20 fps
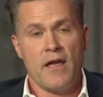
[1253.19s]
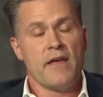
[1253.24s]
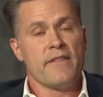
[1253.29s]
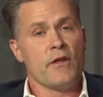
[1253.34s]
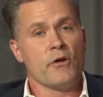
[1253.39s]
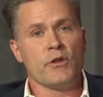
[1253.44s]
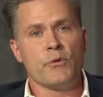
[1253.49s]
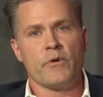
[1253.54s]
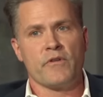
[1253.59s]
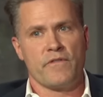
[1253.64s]

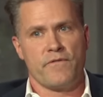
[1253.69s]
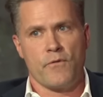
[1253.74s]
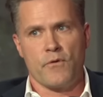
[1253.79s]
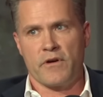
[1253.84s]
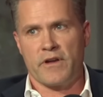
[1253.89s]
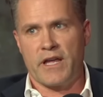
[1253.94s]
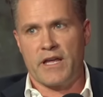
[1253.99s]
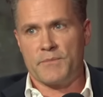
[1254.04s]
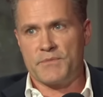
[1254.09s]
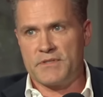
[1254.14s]
They only won four
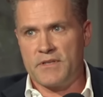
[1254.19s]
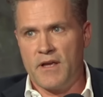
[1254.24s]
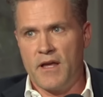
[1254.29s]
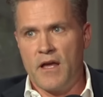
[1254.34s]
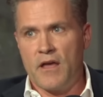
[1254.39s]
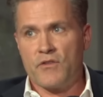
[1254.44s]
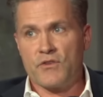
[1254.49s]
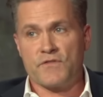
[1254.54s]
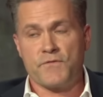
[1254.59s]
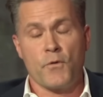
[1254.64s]
games.
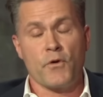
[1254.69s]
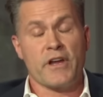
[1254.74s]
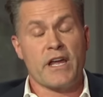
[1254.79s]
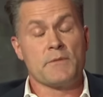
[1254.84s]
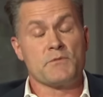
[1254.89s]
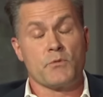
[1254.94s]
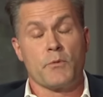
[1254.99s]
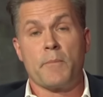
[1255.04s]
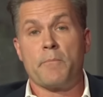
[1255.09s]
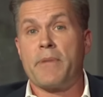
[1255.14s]
Those four
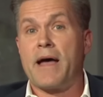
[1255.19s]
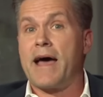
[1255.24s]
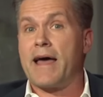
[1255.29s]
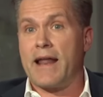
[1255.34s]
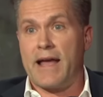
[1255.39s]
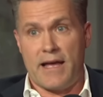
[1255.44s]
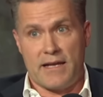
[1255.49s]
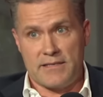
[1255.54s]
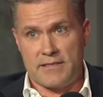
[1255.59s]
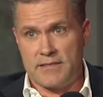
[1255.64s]
games were
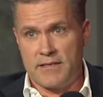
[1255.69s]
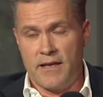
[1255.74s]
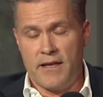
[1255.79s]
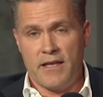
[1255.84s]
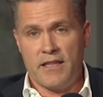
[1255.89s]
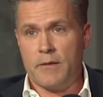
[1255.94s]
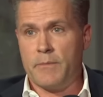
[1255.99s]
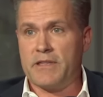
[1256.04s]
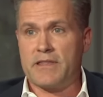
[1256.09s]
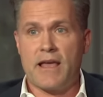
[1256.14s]
badass.
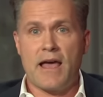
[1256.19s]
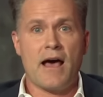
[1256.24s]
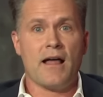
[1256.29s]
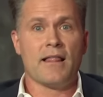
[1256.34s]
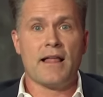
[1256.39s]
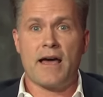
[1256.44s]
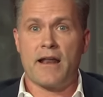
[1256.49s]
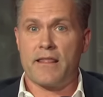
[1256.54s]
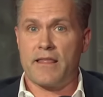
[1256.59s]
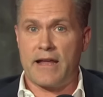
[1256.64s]
They beat the
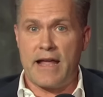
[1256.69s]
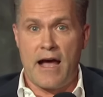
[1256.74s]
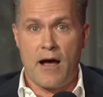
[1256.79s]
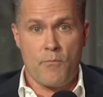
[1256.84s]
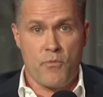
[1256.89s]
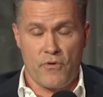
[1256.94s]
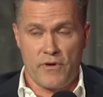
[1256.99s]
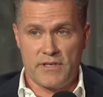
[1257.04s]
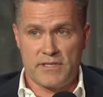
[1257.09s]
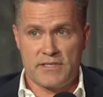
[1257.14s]
hell out of the
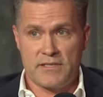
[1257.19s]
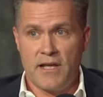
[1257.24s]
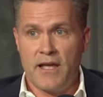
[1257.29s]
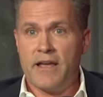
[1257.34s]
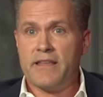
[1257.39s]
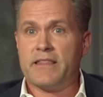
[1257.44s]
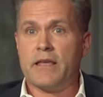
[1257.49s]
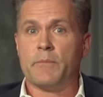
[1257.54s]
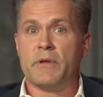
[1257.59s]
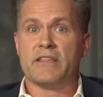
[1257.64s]
Cowboys.
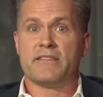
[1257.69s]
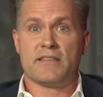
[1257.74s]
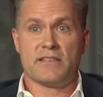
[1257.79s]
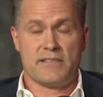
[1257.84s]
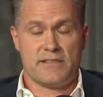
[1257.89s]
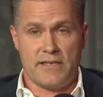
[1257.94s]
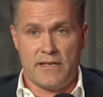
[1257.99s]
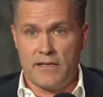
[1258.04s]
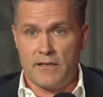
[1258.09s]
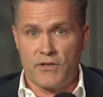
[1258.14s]
Right. They beat the
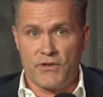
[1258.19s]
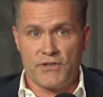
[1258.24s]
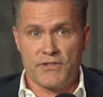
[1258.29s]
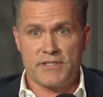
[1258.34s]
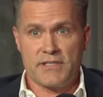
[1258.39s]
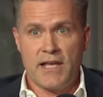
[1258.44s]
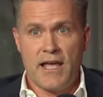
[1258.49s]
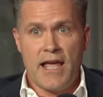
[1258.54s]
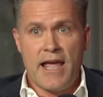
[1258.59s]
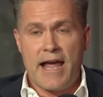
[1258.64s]

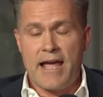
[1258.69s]
Steelers.